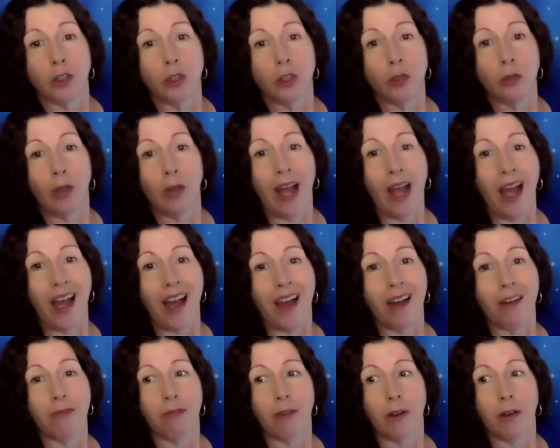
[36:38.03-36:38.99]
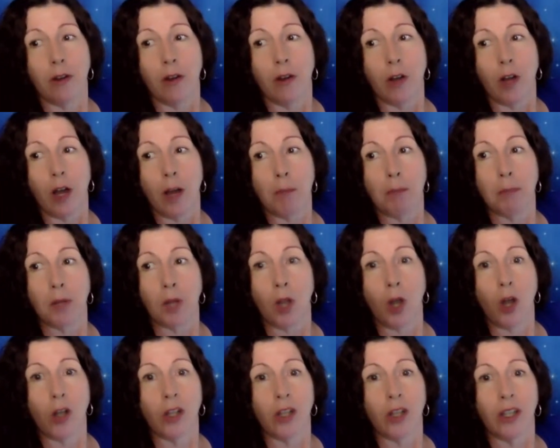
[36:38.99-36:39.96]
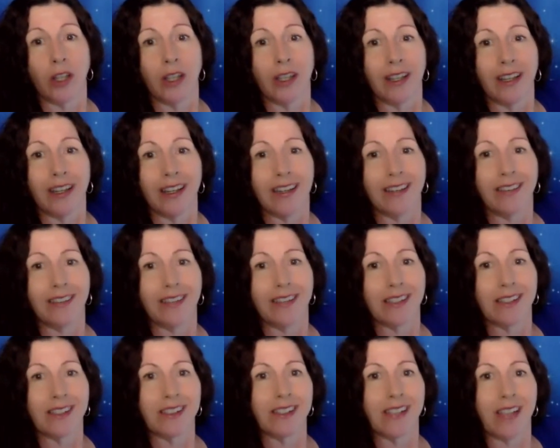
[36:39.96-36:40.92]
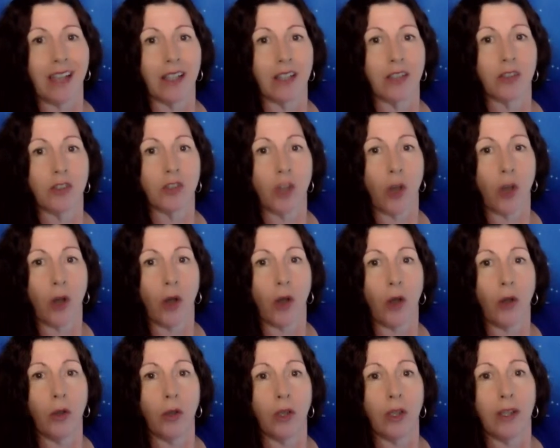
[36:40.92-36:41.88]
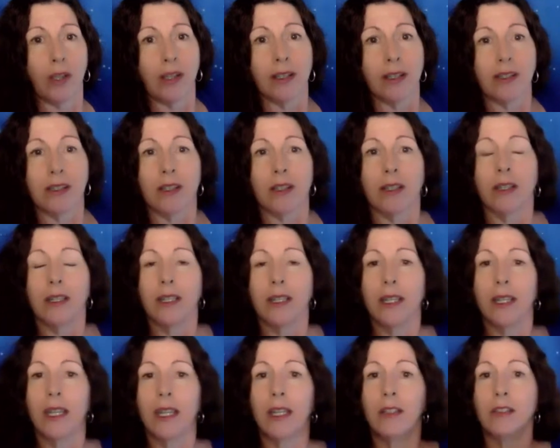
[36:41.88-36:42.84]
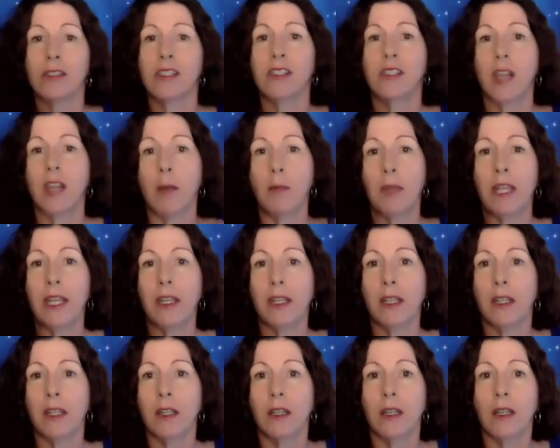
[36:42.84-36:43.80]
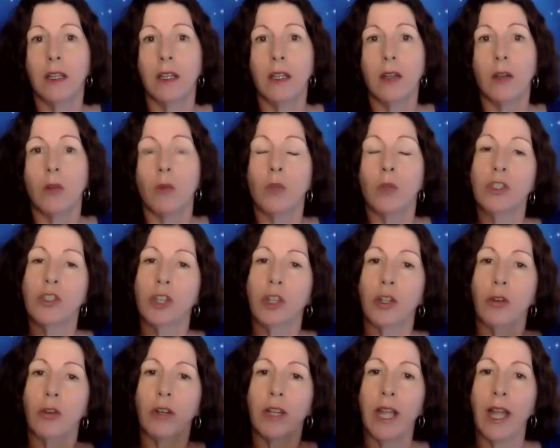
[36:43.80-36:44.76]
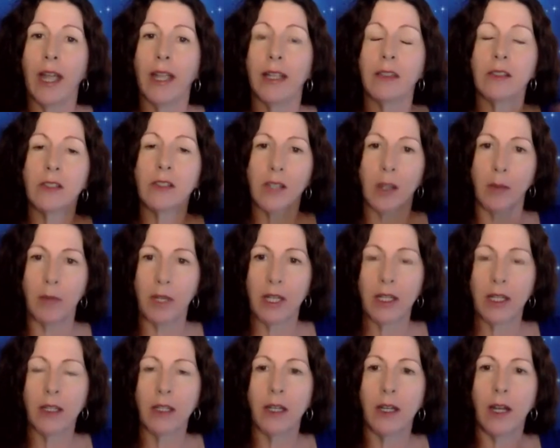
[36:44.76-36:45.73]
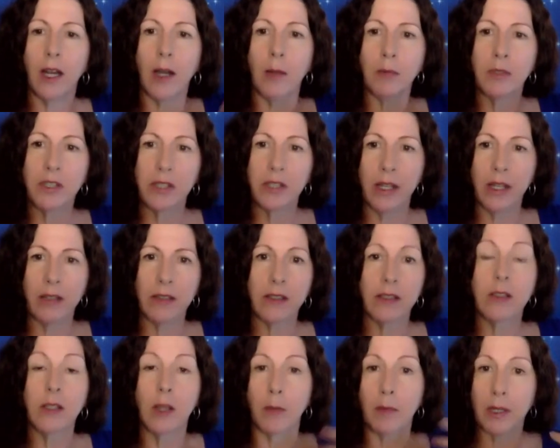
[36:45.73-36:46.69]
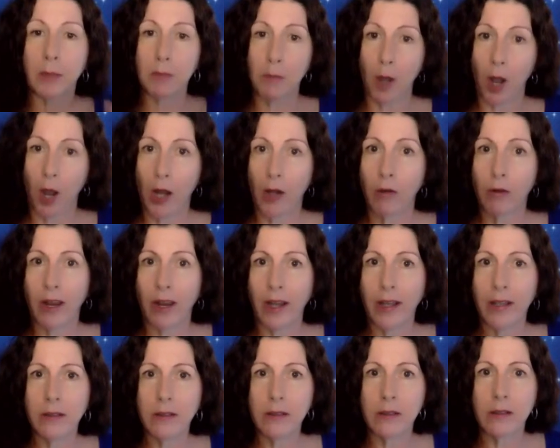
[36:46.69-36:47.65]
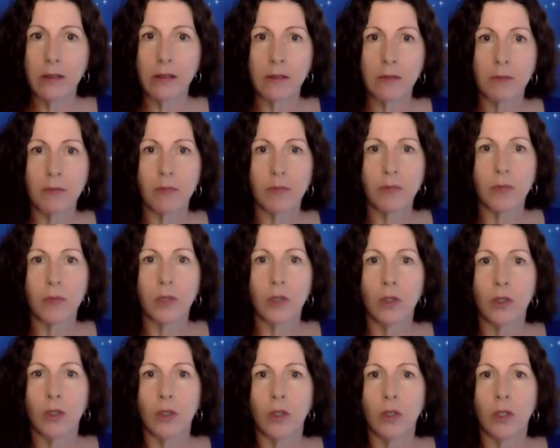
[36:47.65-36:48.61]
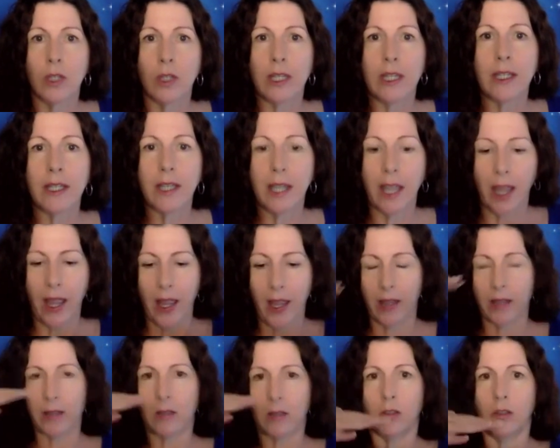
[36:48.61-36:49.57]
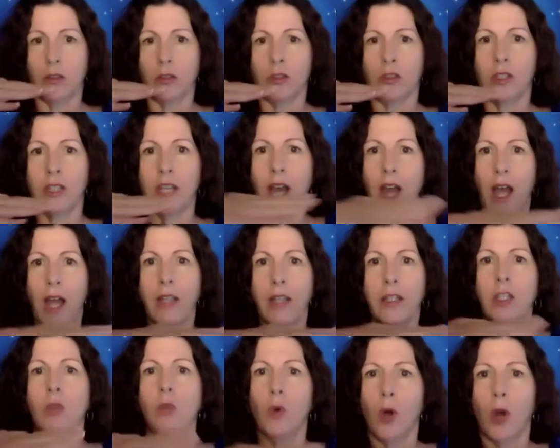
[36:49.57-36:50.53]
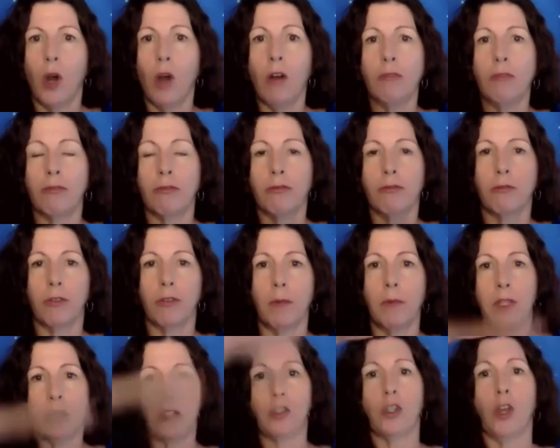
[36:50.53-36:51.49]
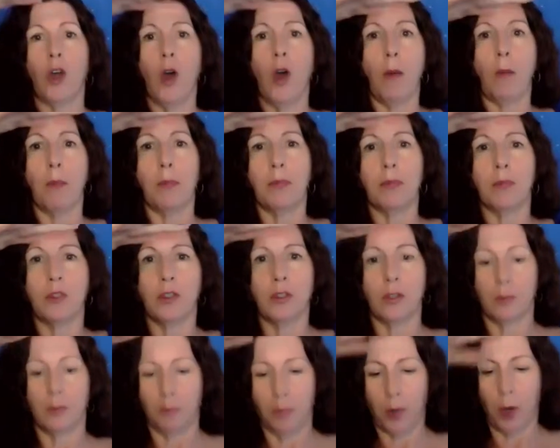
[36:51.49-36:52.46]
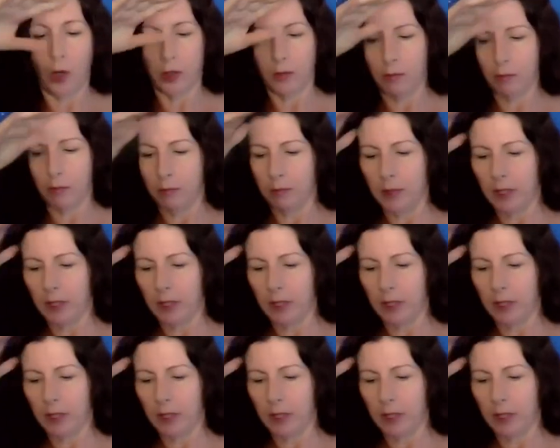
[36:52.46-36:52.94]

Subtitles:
you have a block in this second toe in stomach, which can create stomach upsets, stomach migraines. It can cut you off from the top to the bottom,